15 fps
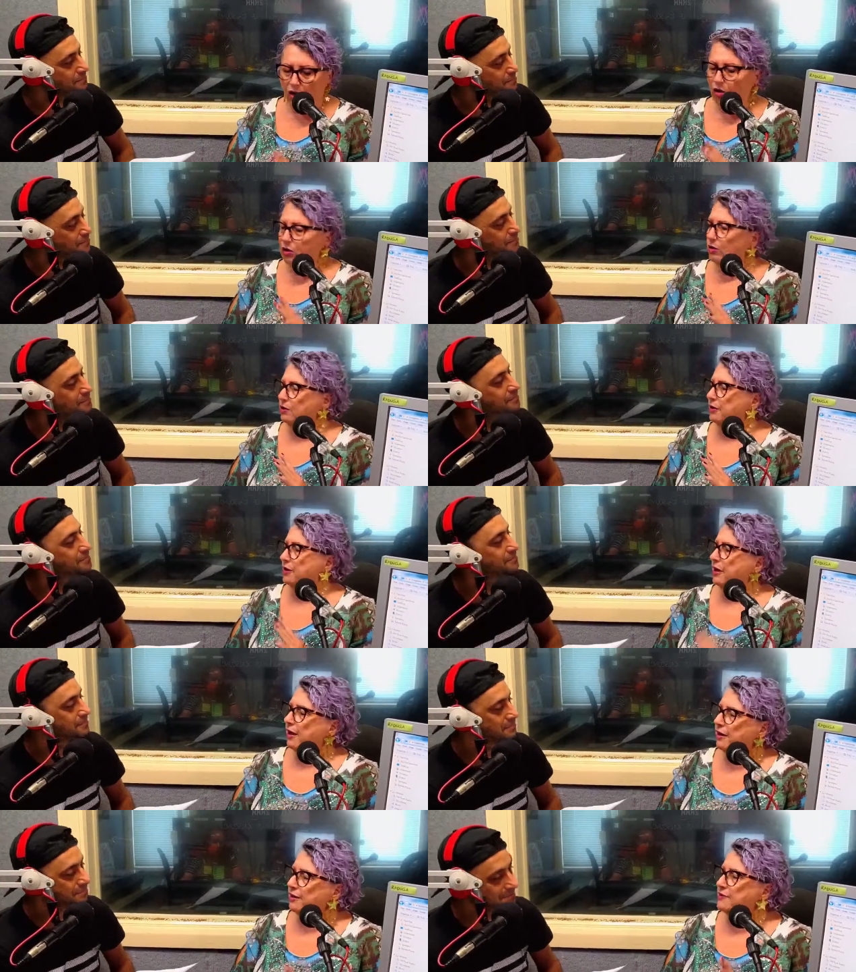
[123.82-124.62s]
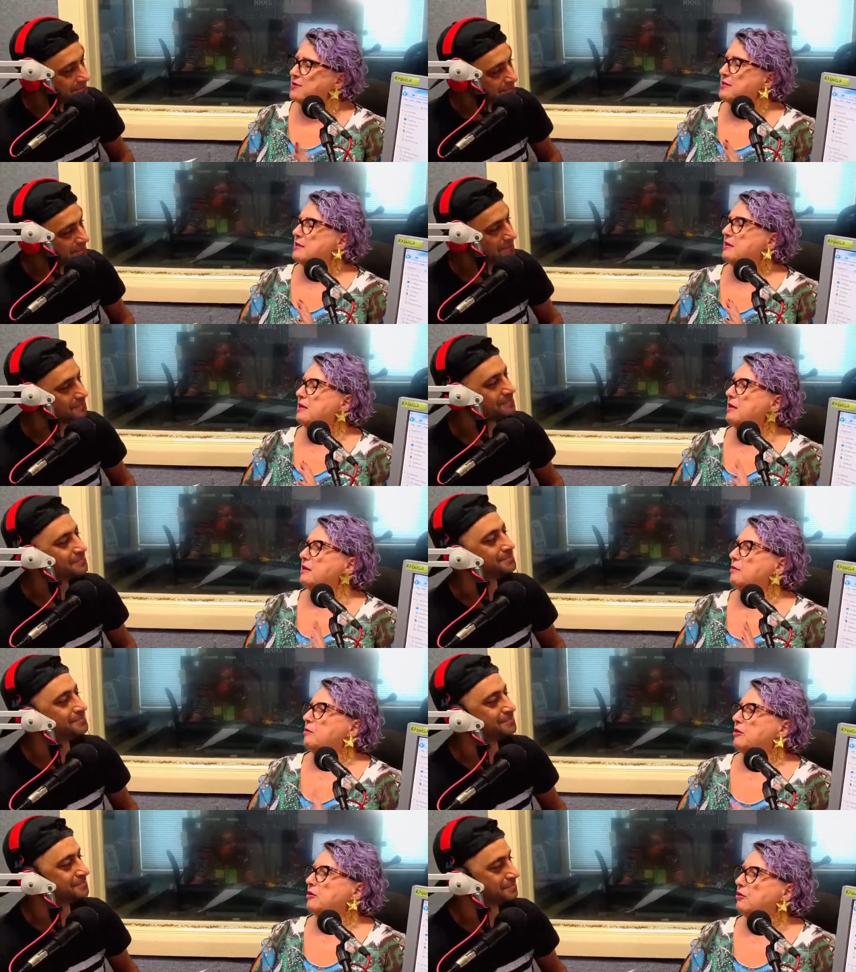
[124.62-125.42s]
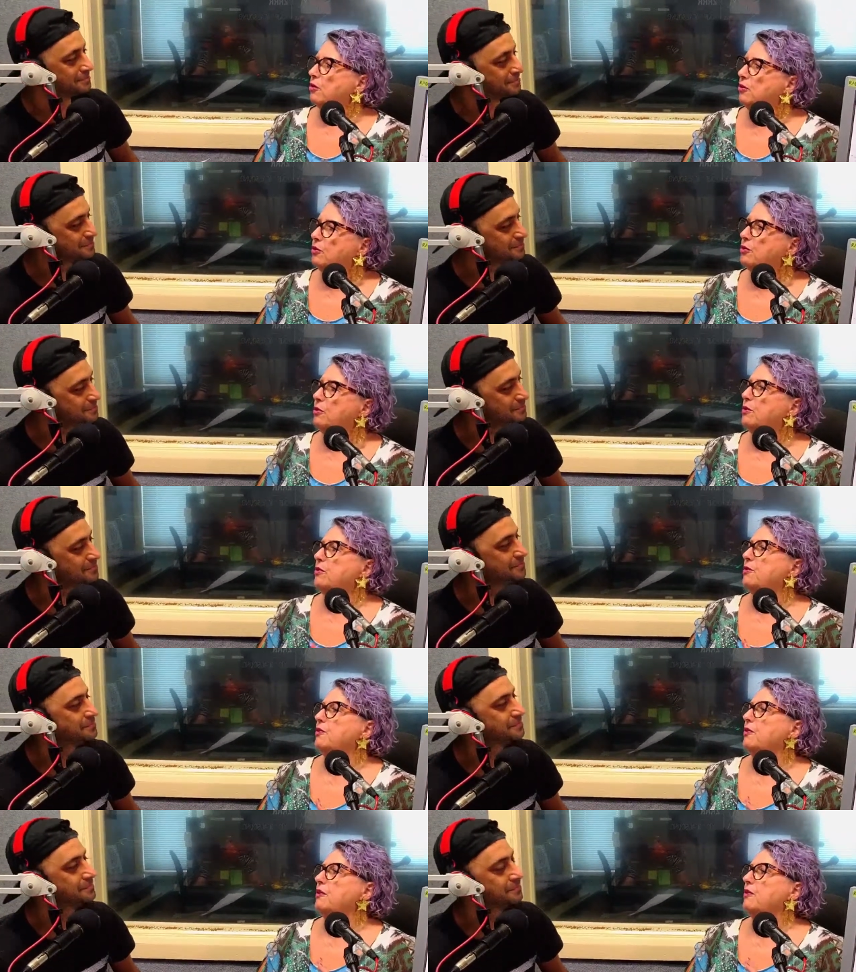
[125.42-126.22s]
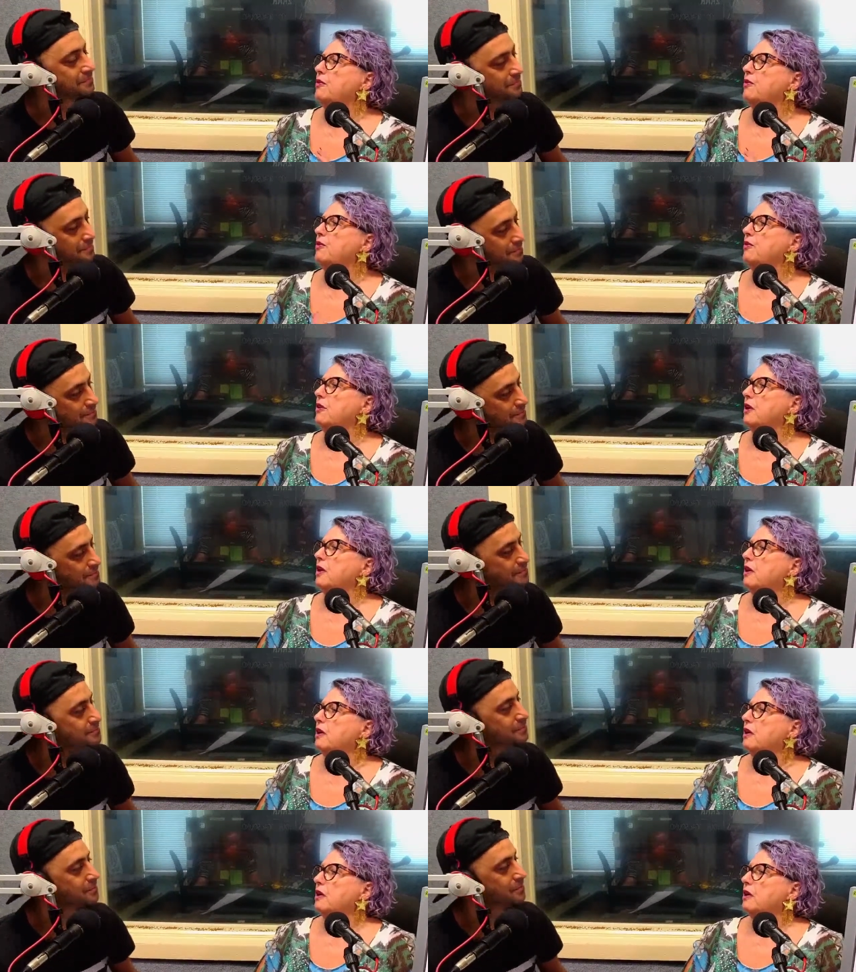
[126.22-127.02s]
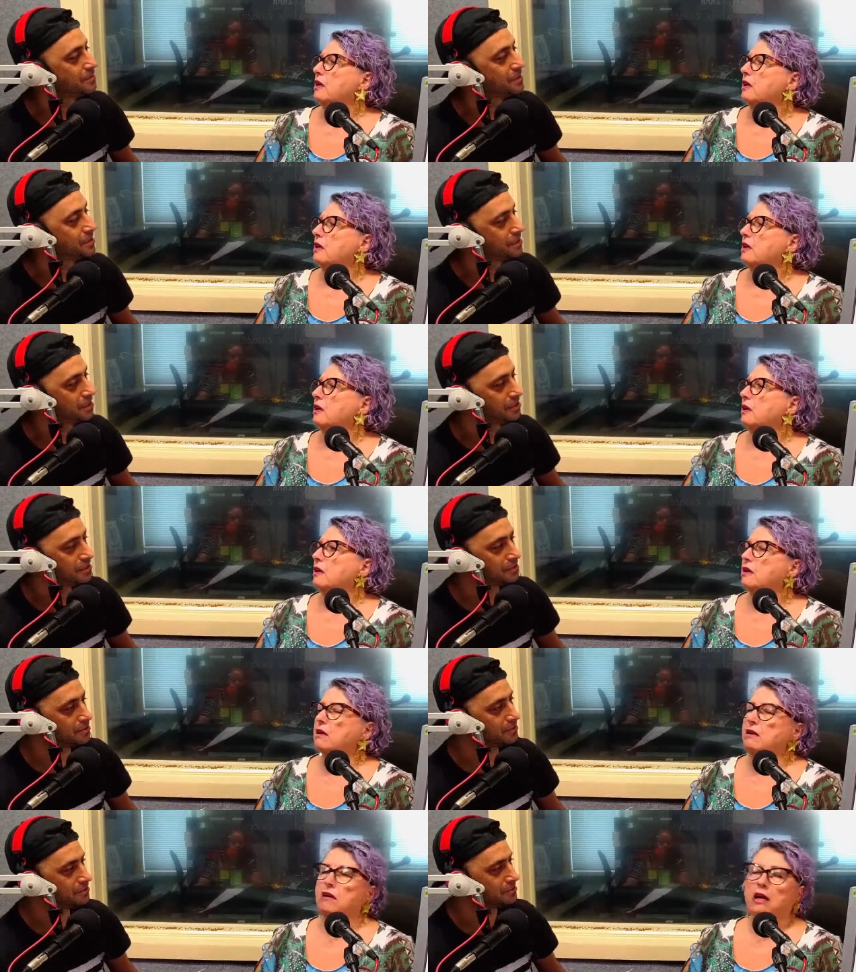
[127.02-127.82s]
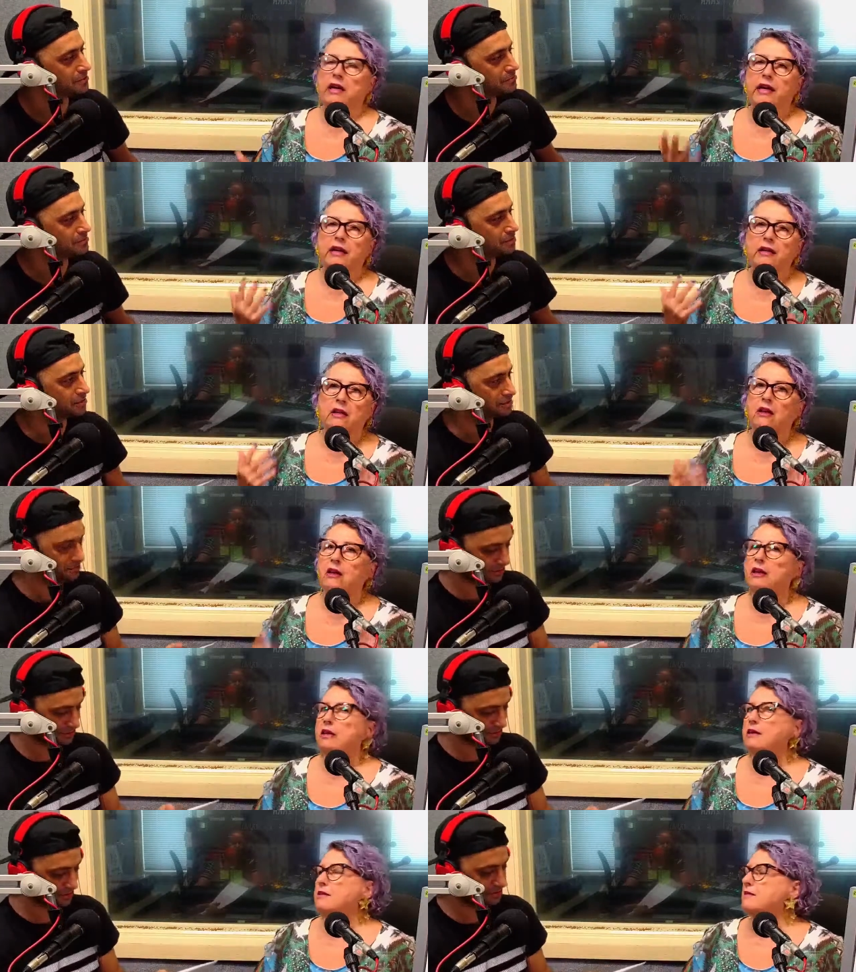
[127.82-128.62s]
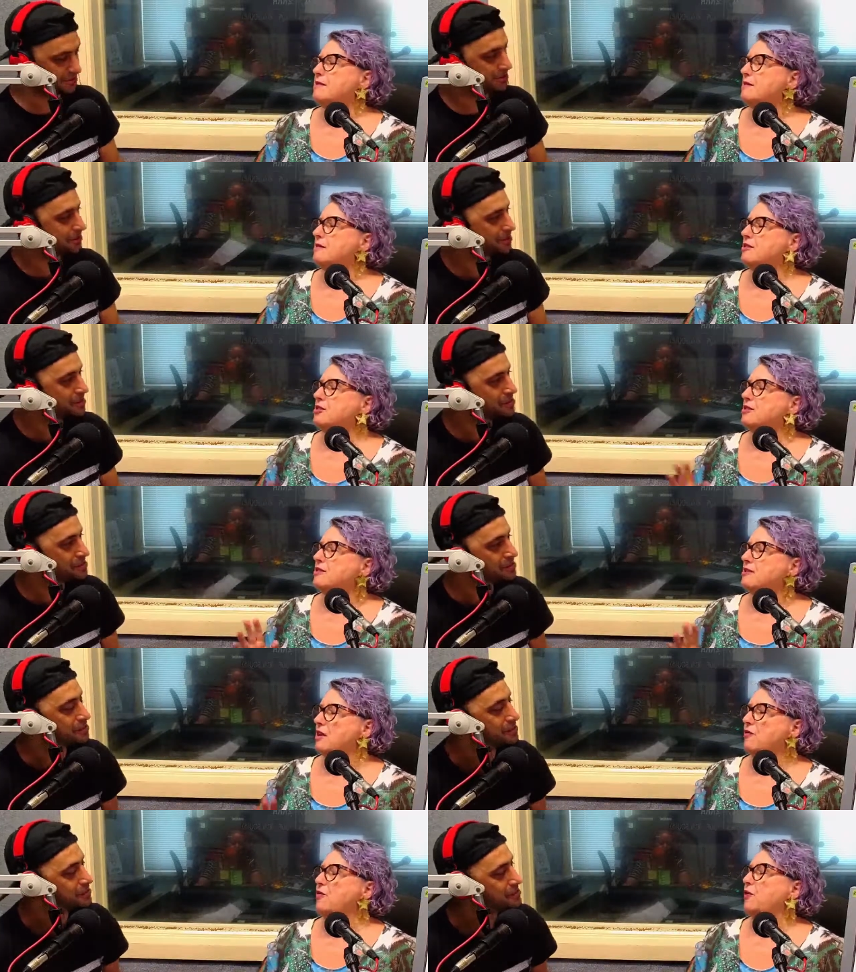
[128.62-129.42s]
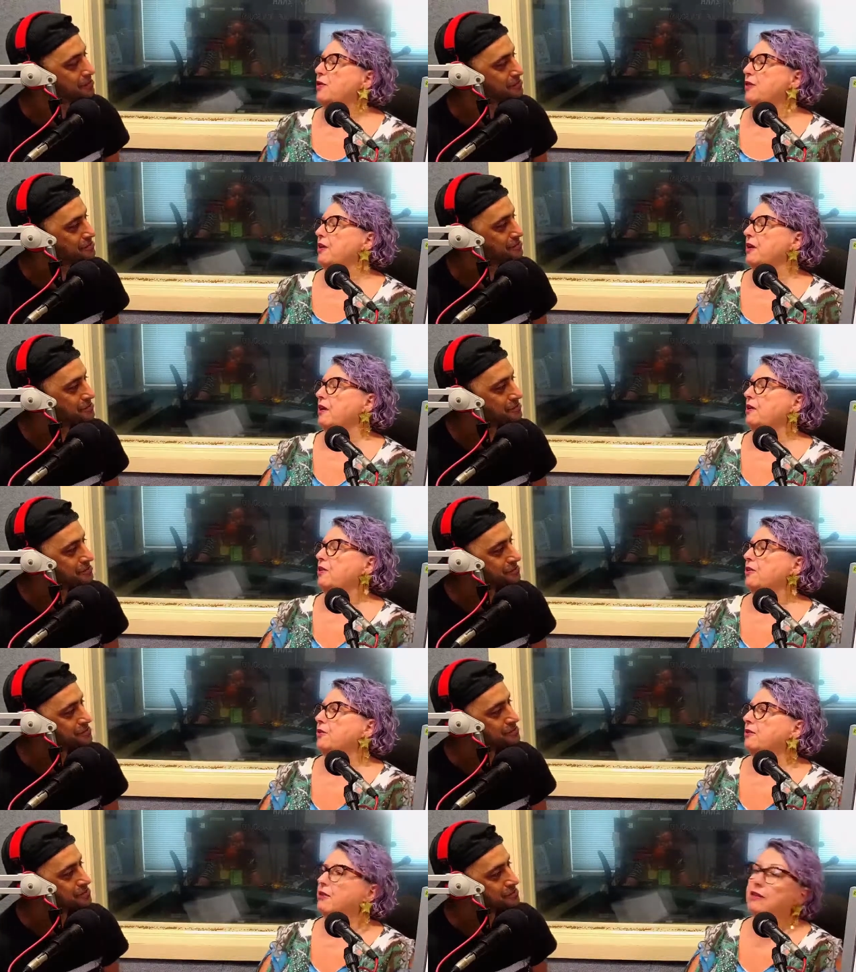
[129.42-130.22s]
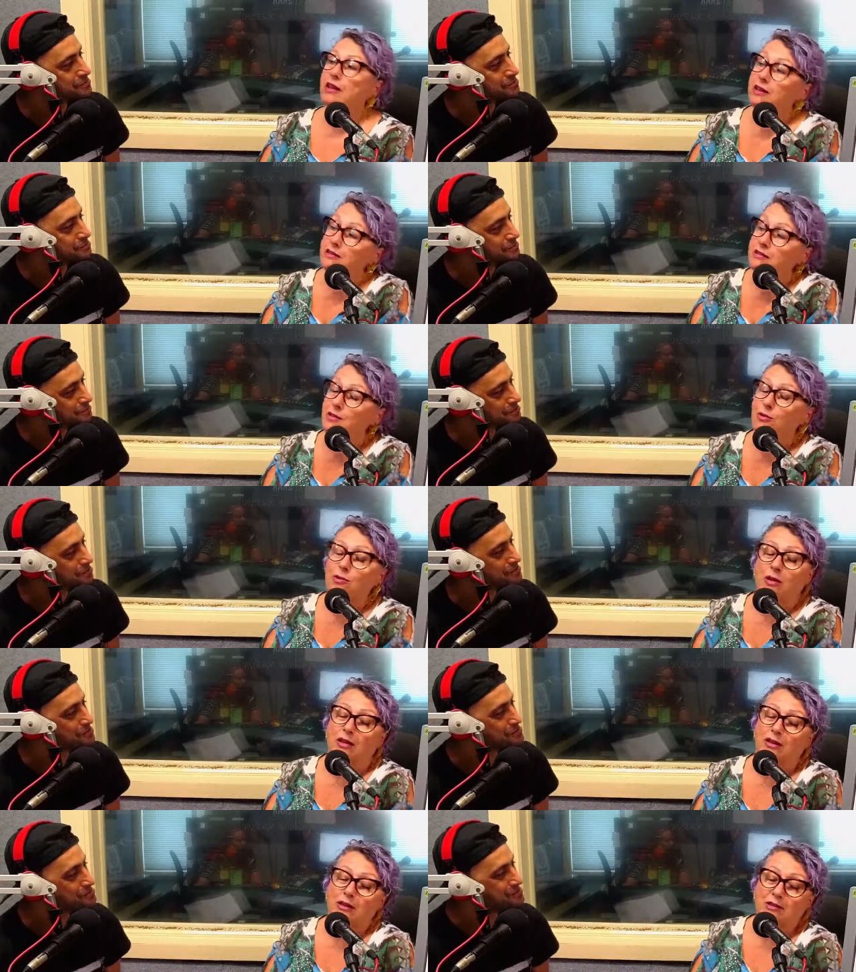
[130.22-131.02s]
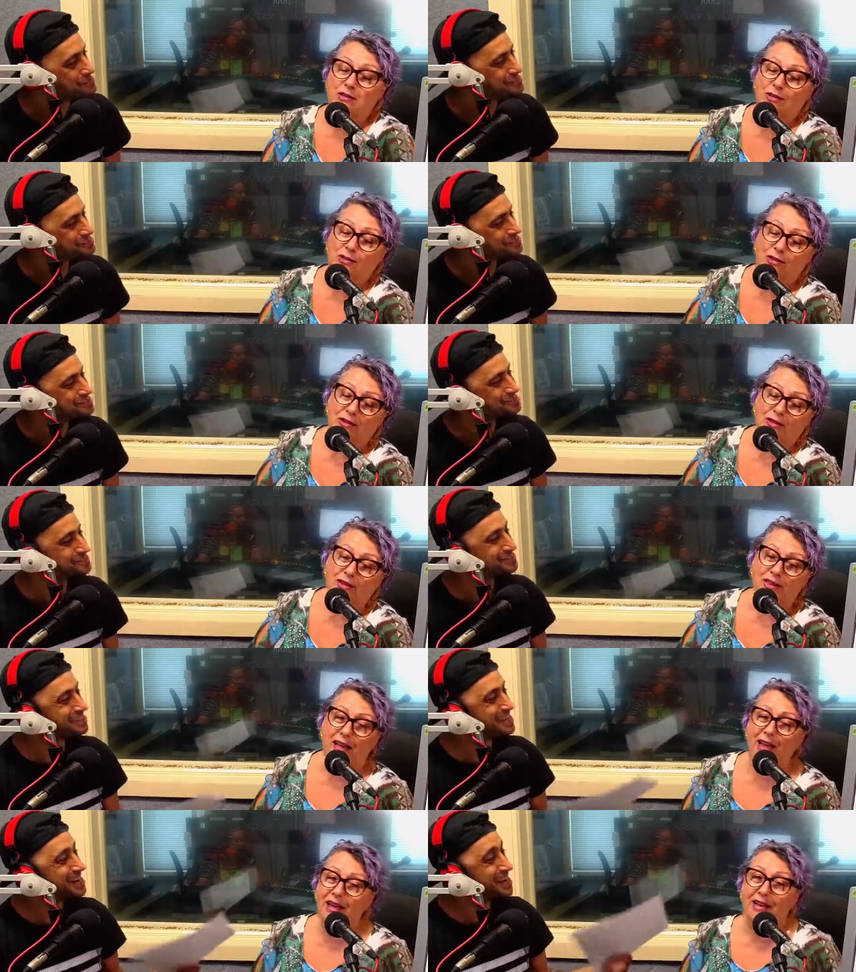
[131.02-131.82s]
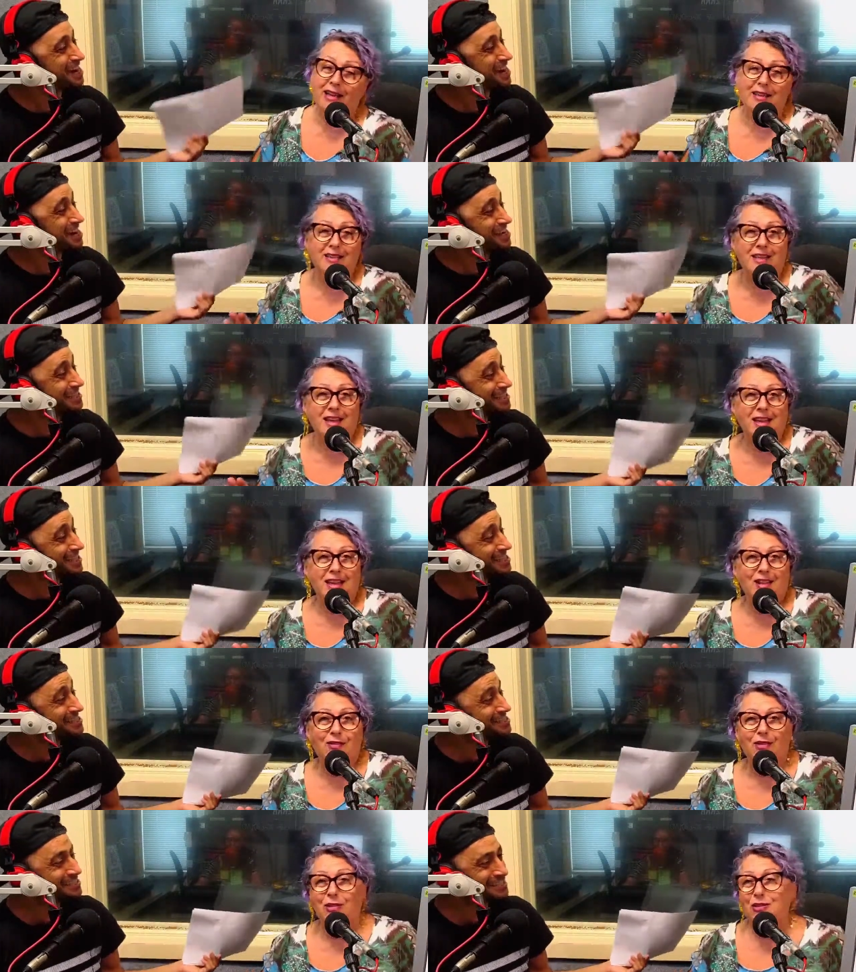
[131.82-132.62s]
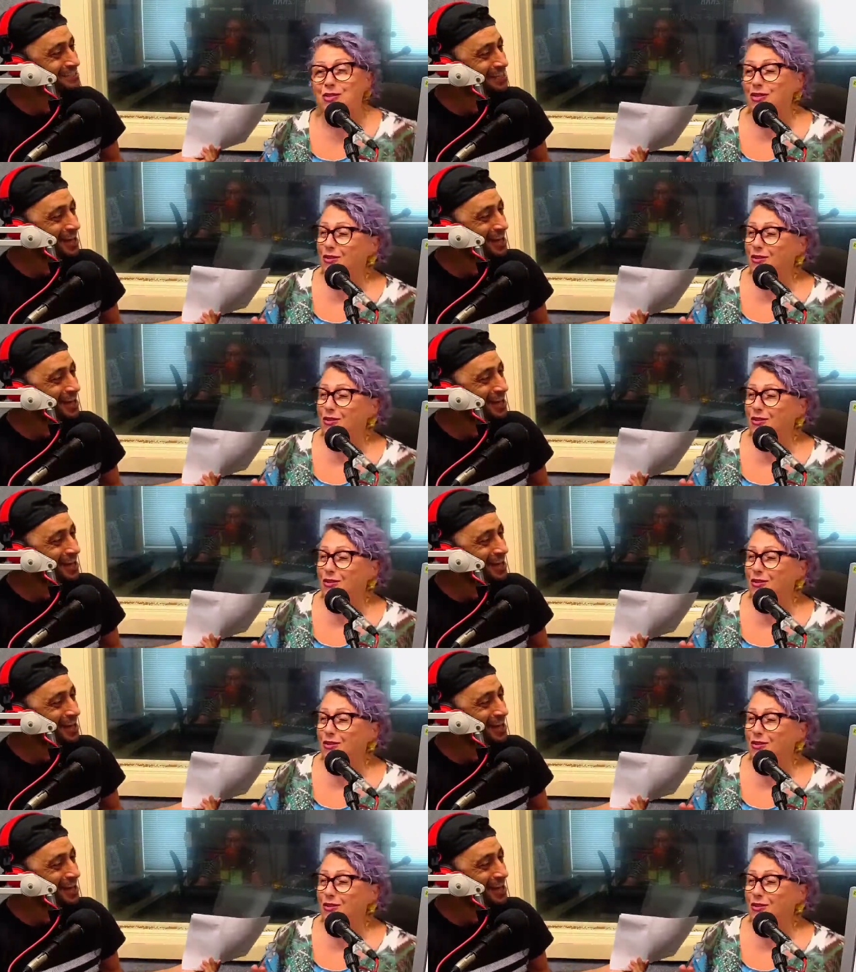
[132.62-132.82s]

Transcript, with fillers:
Speaker 1: Cola and KFC and McDonald's and oh, uh, oh airlines and just everything, you know. So there's no other store like David